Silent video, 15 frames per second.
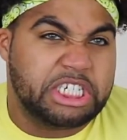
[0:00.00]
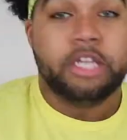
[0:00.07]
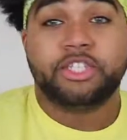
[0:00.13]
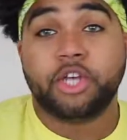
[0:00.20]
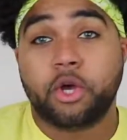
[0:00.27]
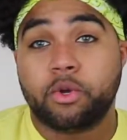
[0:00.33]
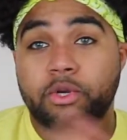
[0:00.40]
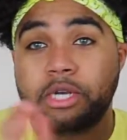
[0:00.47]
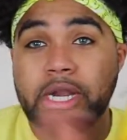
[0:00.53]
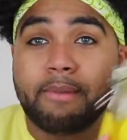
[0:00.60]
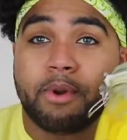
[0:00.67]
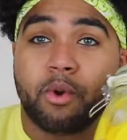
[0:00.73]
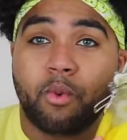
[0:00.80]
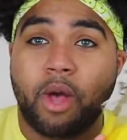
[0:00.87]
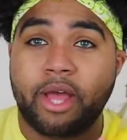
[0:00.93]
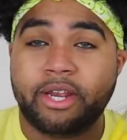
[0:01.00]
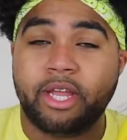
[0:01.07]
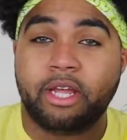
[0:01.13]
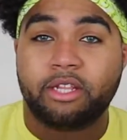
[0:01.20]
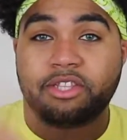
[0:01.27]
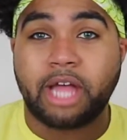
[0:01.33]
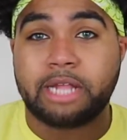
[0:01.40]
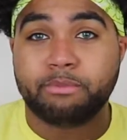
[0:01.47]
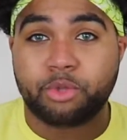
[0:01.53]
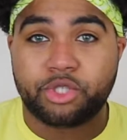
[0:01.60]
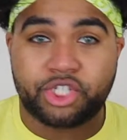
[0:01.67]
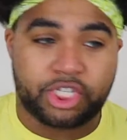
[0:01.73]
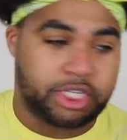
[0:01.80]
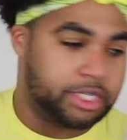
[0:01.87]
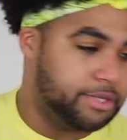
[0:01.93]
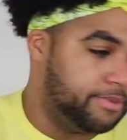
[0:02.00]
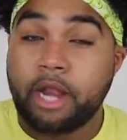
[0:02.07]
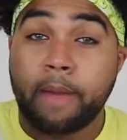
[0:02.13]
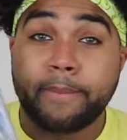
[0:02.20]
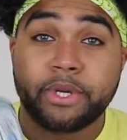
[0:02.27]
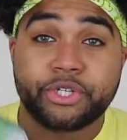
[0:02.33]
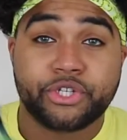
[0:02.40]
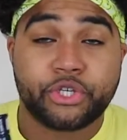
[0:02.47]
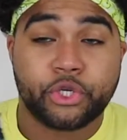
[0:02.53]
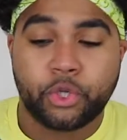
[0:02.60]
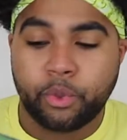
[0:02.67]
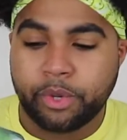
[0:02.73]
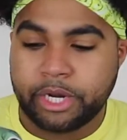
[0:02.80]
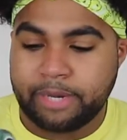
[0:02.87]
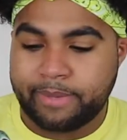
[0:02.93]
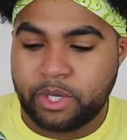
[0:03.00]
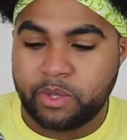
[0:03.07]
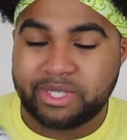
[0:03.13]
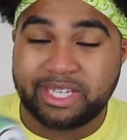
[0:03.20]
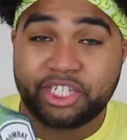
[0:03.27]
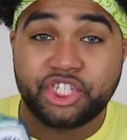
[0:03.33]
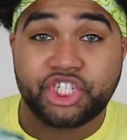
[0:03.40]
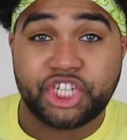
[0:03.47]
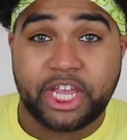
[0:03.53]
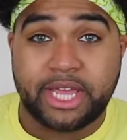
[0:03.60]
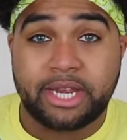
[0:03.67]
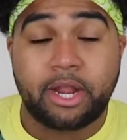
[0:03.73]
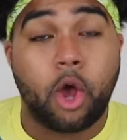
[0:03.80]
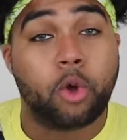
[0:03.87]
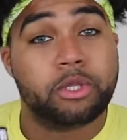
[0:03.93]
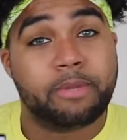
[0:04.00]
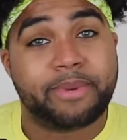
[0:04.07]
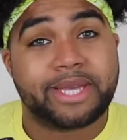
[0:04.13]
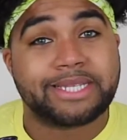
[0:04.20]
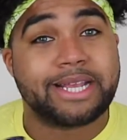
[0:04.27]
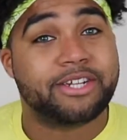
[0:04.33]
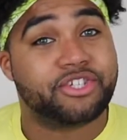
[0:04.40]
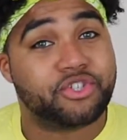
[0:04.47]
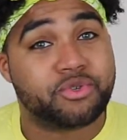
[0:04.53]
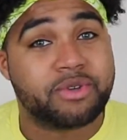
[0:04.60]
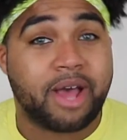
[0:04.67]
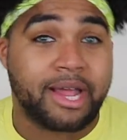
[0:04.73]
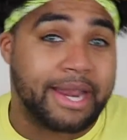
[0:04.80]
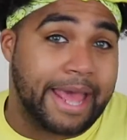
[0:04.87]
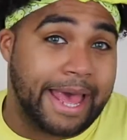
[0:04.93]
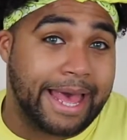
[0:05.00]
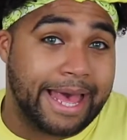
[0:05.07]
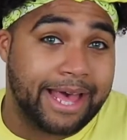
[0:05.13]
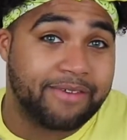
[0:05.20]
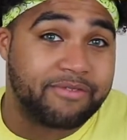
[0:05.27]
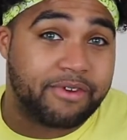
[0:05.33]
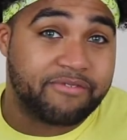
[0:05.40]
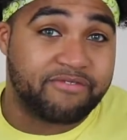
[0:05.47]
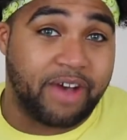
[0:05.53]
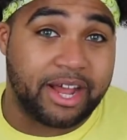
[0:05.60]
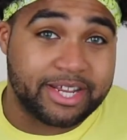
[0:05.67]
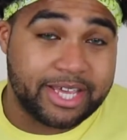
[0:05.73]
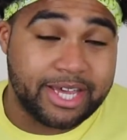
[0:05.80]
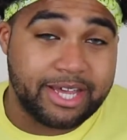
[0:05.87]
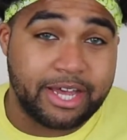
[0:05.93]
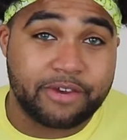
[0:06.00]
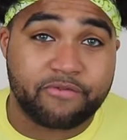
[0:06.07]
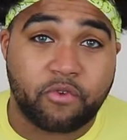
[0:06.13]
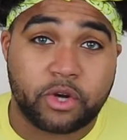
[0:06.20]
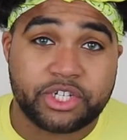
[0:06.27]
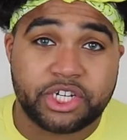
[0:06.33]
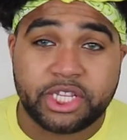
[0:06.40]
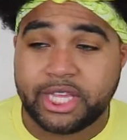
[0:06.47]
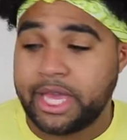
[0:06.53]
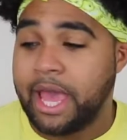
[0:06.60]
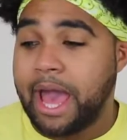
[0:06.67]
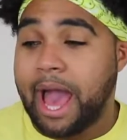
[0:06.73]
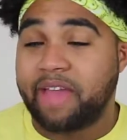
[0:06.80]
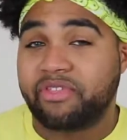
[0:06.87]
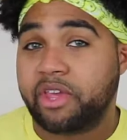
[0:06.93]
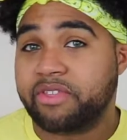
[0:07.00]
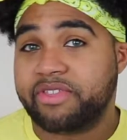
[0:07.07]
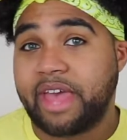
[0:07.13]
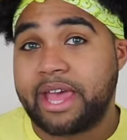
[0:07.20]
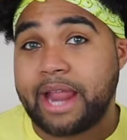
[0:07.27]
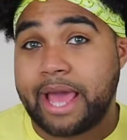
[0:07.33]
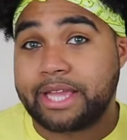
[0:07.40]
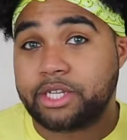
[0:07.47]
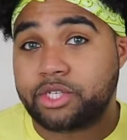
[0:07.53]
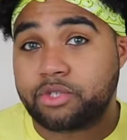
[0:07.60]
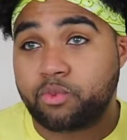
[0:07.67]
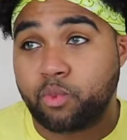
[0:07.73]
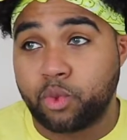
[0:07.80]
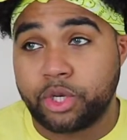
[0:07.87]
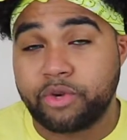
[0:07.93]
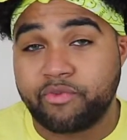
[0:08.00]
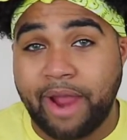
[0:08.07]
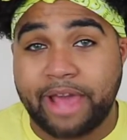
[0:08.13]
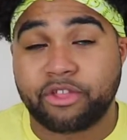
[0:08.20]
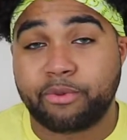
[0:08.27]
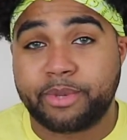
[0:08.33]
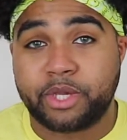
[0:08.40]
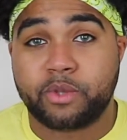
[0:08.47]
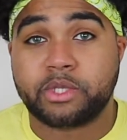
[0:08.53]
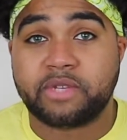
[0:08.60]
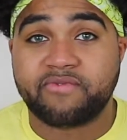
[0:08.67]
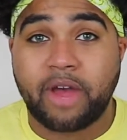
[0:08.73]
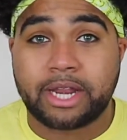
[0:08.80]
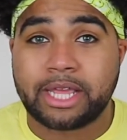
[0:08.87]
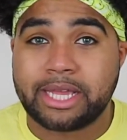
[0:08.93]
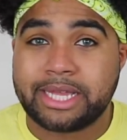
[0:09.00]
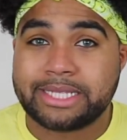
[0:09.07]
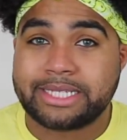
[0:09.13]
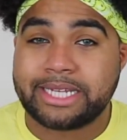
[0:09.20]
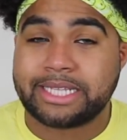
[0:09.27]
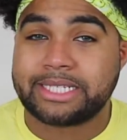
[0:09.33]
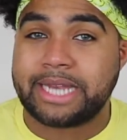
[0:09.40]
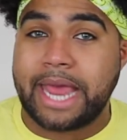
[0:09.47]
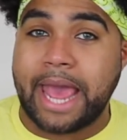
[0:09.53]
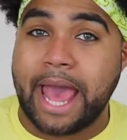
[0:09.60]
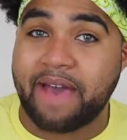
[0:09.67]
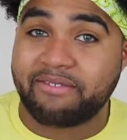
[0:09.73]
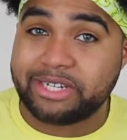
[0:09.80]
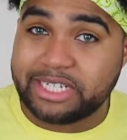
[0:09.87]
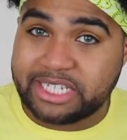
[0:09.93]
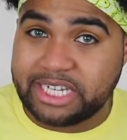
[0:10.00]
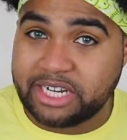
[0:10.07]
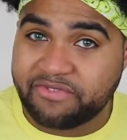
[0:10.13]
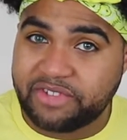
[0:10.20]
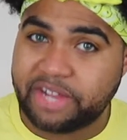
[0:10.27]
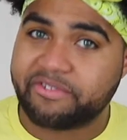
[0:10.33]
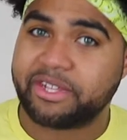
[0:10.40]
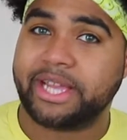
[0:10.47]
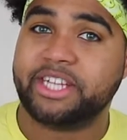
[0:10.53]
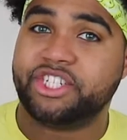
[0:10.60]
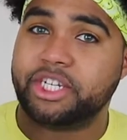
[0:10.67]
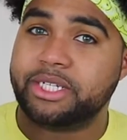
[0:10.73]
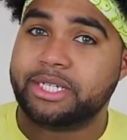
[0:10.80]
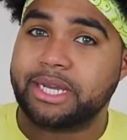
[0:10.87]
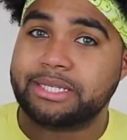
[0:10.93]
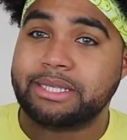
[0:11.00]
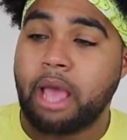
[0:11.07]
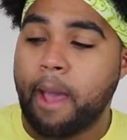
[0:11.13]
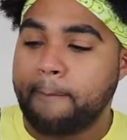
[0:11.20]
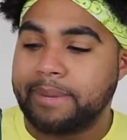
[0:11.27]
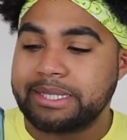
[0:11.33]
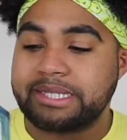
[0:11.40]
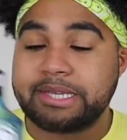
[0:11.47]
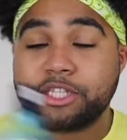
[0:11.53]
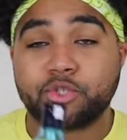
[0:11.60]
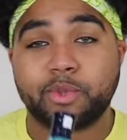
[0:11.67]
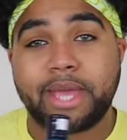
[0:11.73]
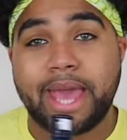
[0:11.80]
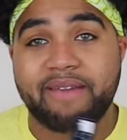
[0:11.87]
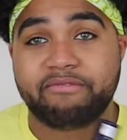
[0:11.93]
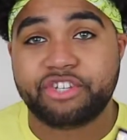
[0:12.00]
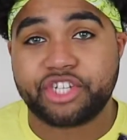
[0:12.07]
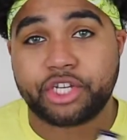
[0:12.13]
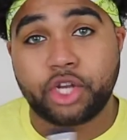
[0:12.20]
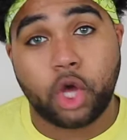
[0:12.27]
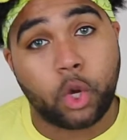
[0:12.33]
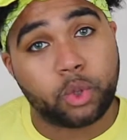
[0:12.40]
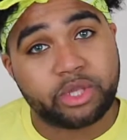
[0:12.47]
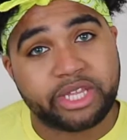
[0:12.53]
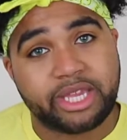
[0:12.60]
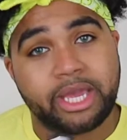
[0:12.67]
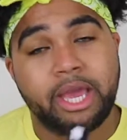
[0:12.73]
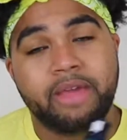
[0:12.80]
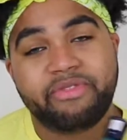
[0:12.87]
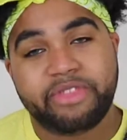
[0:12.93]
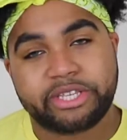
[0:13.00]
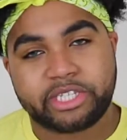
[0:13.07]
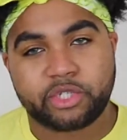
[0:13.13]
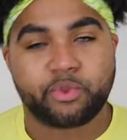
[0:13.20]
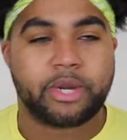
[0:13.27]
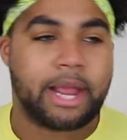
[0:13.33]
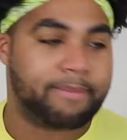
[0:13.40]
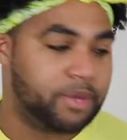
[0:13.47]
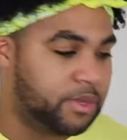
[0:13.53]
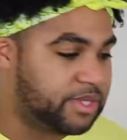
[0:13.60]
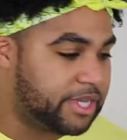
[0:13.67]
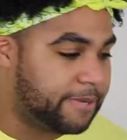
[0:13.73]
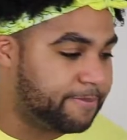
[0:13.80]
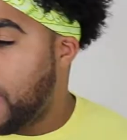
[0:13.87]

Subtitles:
So number one, Danmuji. Number two, we're gonna be using gin, only because I do not have vodka, unfortunately. I think that I would rather be using vodka because it doesn't have a distinct flavor like gin does, but since we have gin only, this is what I'm using.